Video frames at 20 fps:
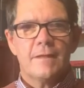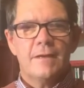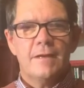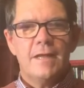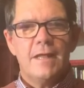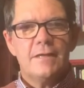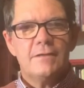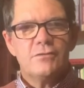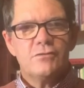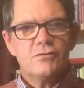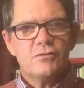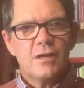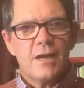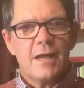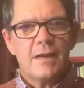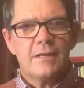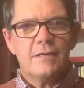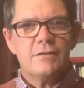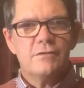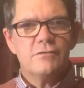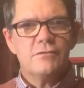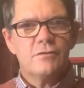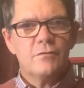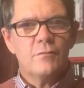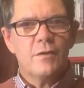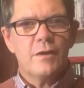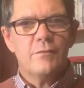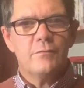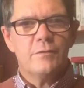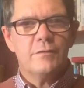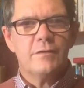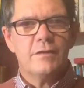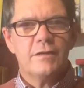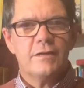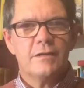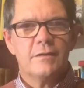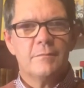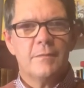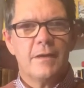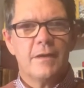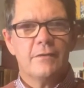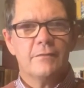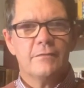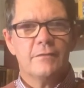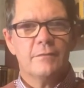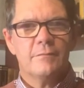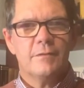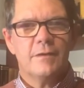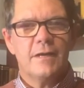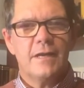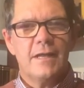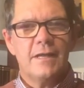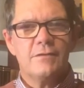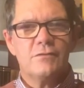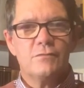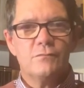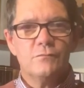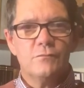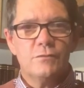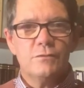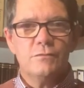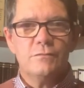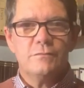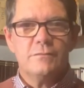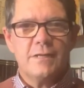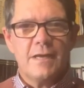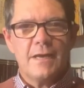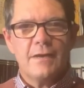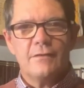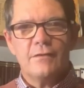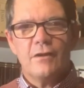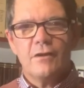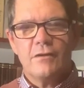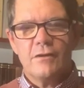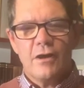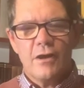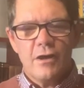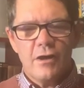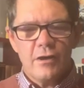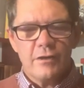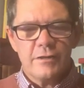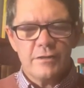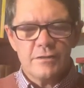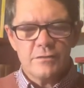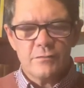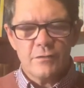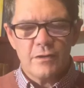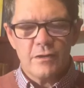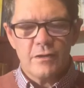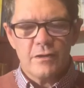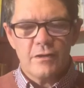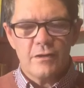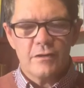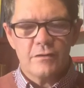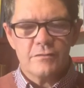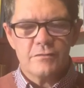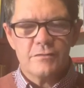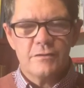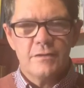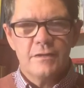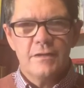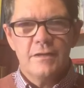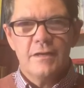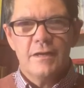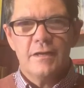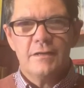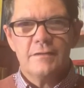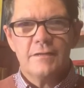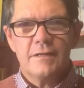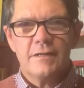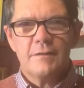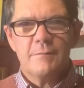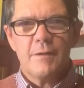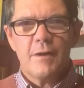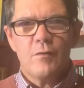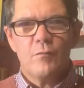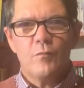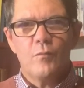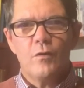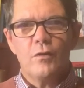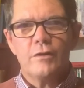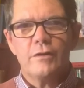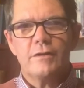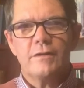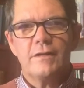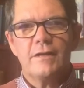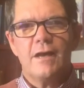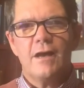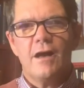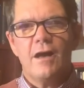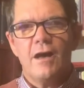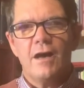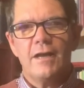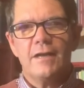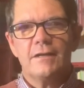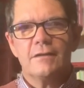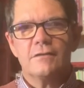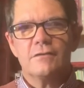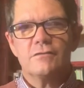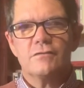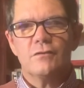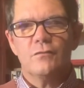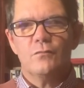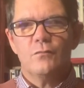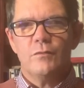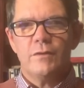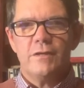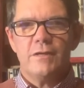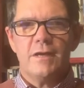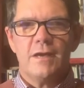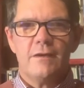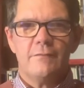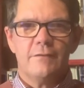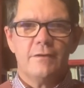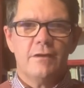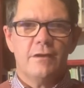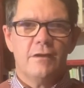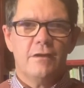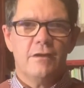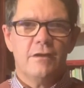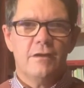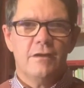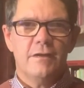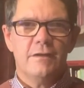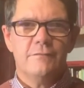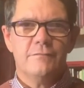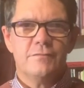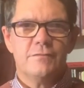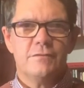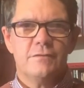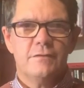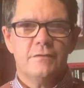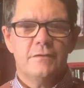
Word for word: Let's challenge the way we think about them and let's root down hard into our hearts and think about what are the idols that we have in our lives